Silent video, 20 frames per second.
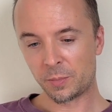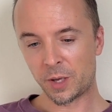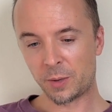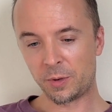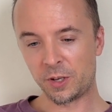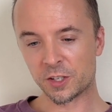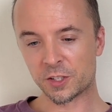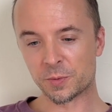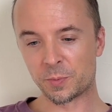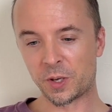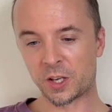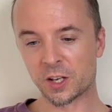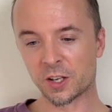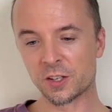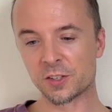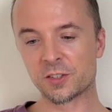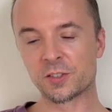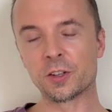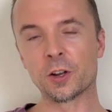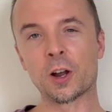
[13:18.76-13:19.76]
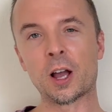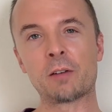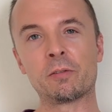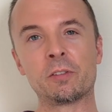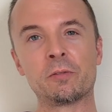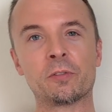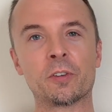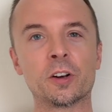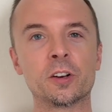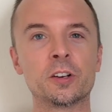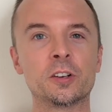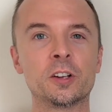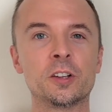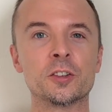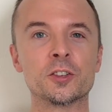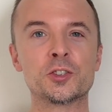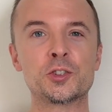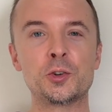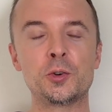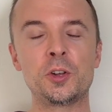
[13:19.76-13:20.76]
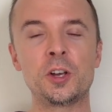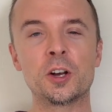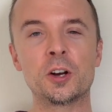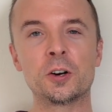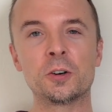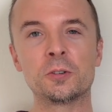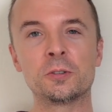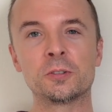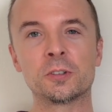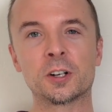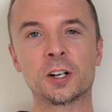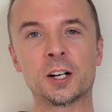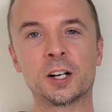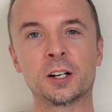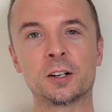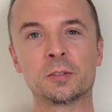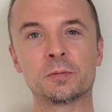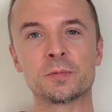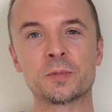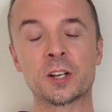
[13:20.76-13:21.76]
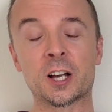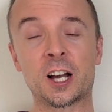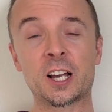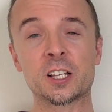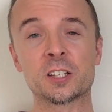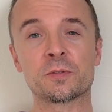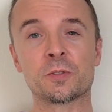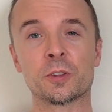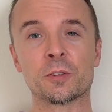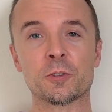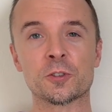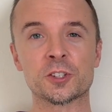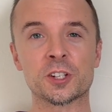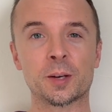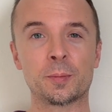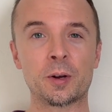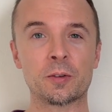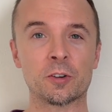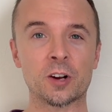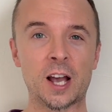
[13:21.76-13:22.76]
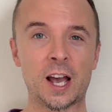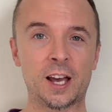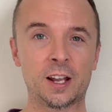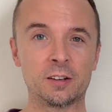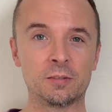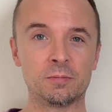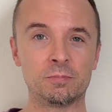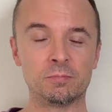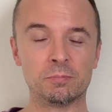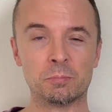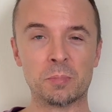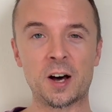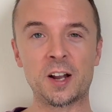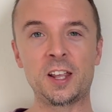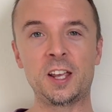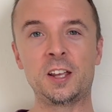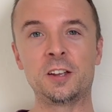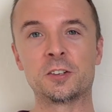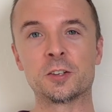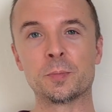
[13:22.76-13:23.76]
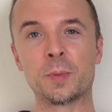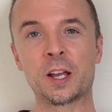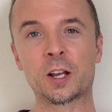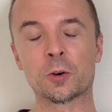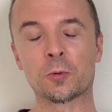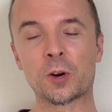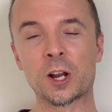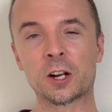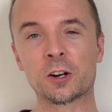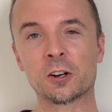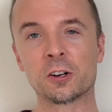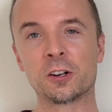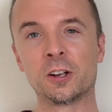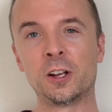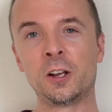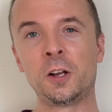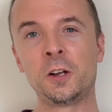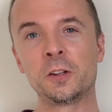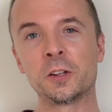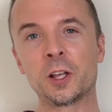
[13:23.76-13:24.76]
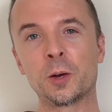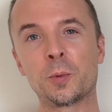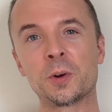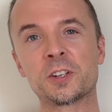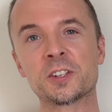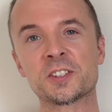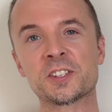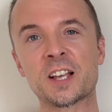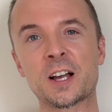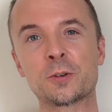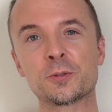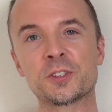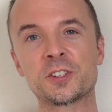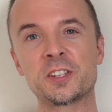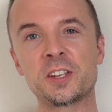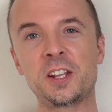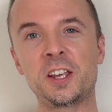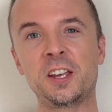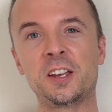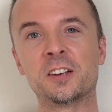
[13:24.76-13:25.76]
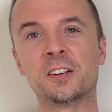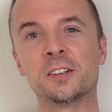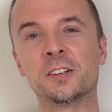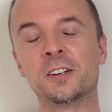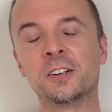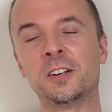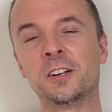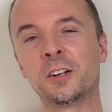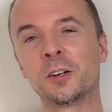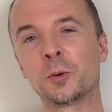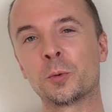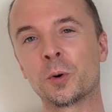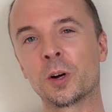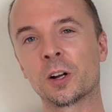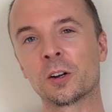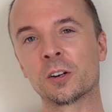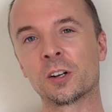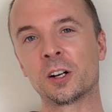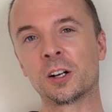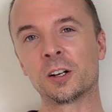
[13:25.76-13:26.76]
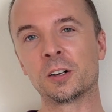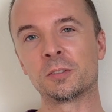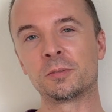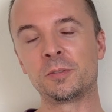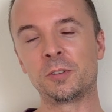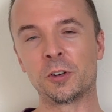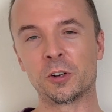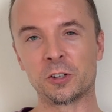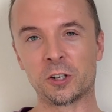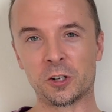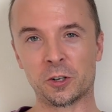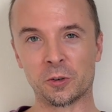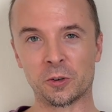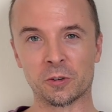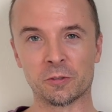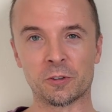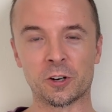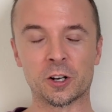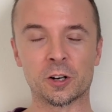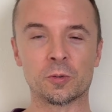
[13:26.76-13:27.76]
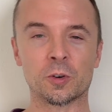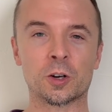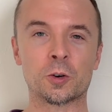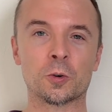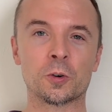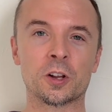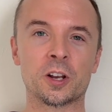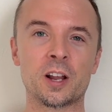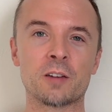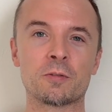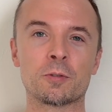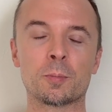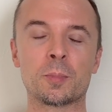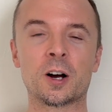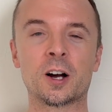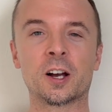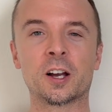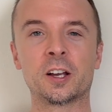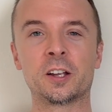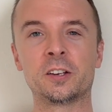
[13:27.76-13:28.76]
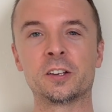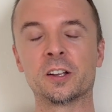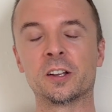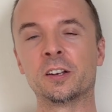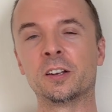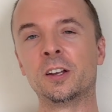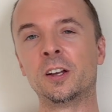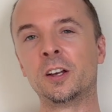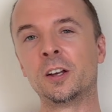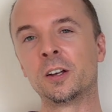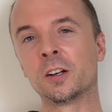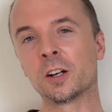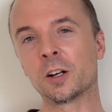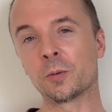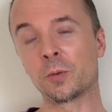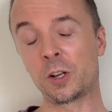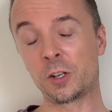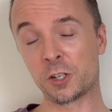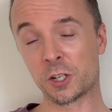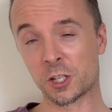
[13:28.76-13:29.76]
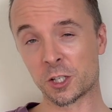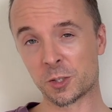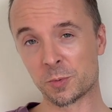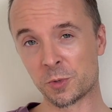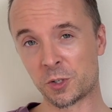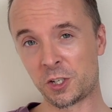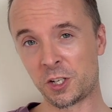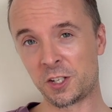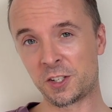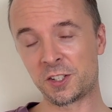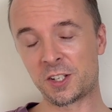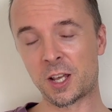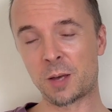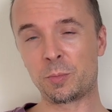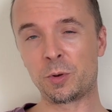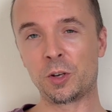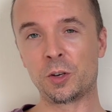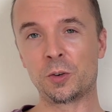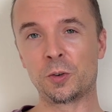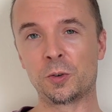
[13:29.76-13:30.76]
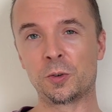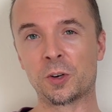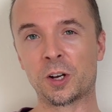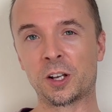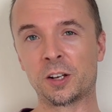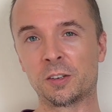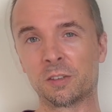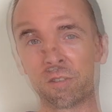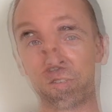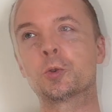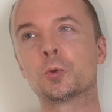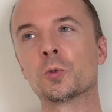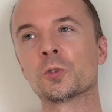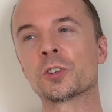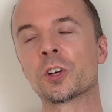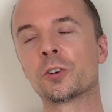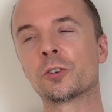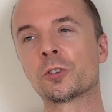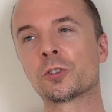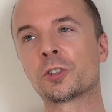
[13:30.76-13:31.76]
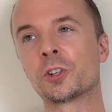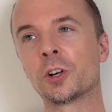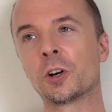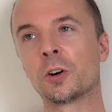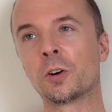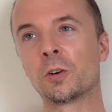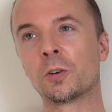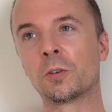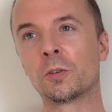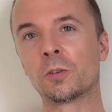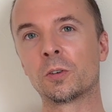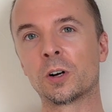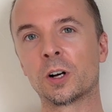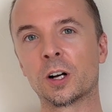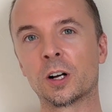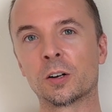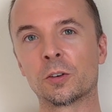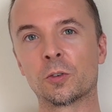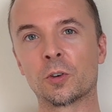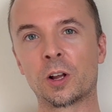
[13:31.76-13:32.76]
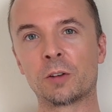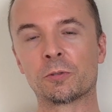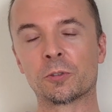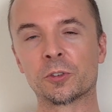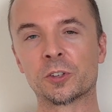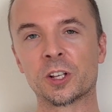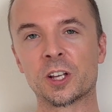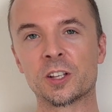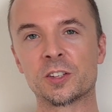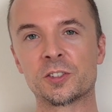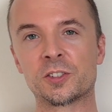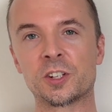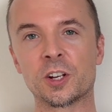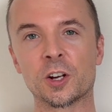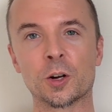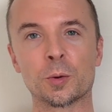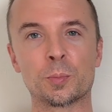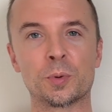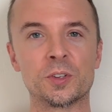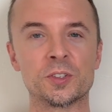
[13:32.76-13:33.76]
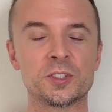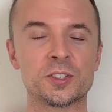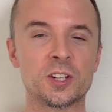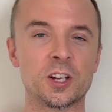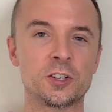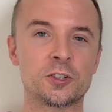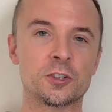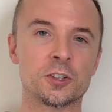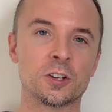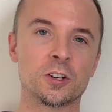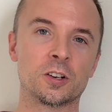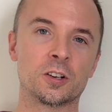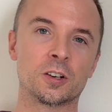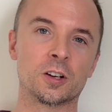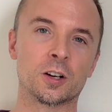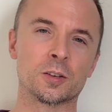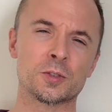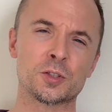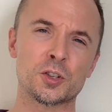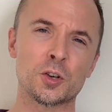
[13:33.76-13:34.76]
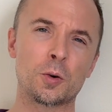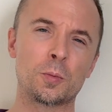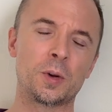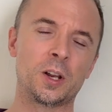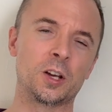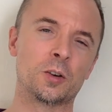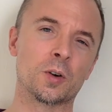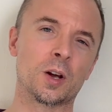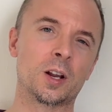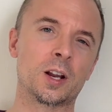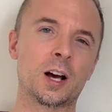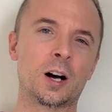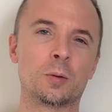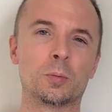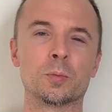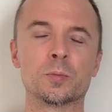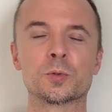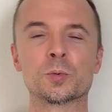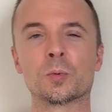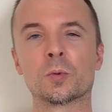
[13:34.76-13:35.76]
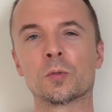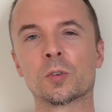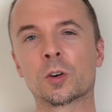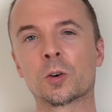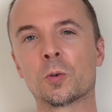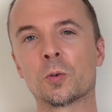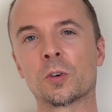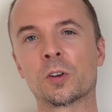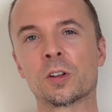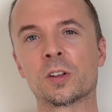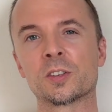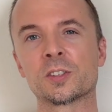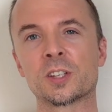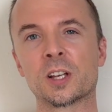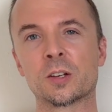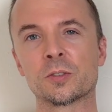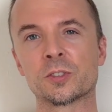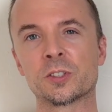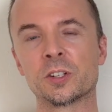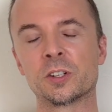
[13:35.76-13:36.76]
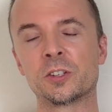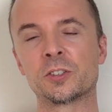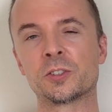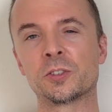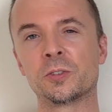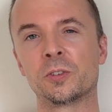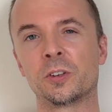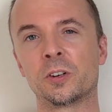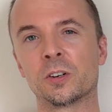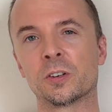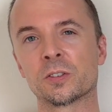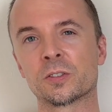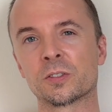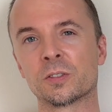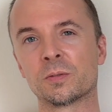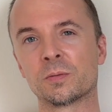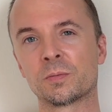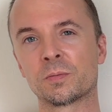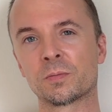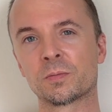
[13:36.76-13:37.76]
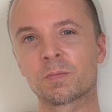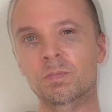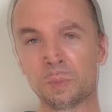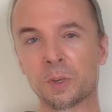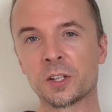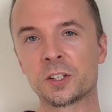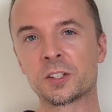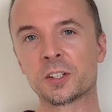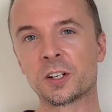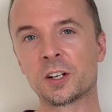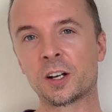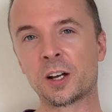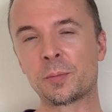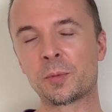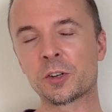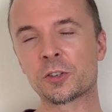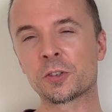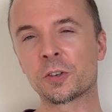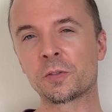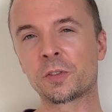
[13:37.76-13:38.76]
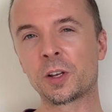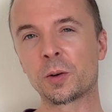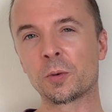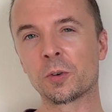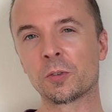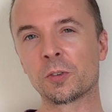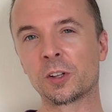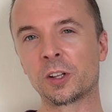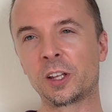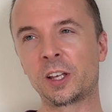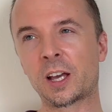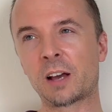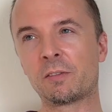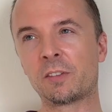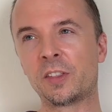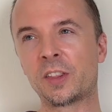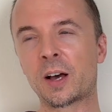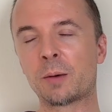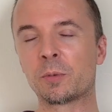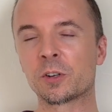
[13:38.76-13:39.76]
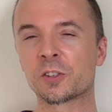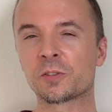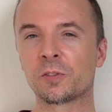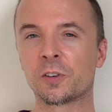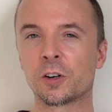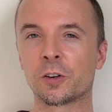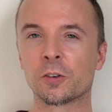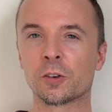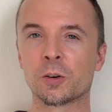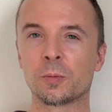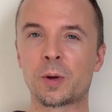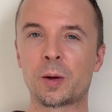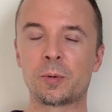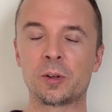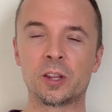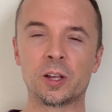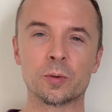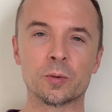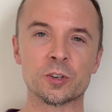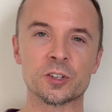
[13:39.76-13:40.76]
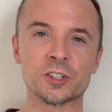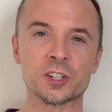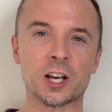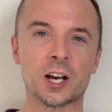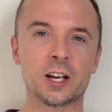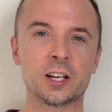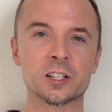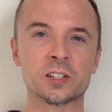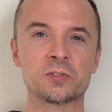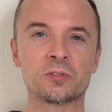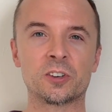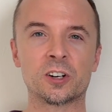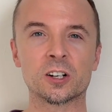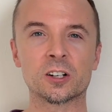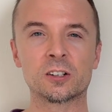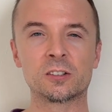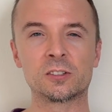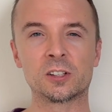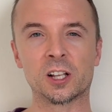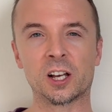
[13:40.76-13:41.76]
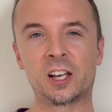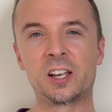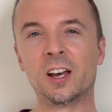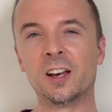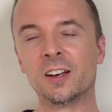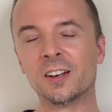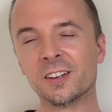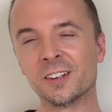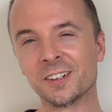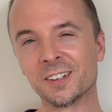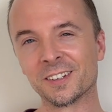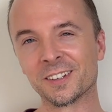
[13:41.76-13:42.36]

Maybe it's because they're having fun in the studio. Kyuss, for the first time ever, had money to make a record. They went to Sound City, where Nirvana recorded Nevermind, and Rage Against the Machine's debut, and Tool's Undertow, Grateful Dead's Terrapin Station. So many great albums were recorded at Sound City Studios. But I'm not sure if they were really having that much fun, or maybe they were just high as fuck. Like,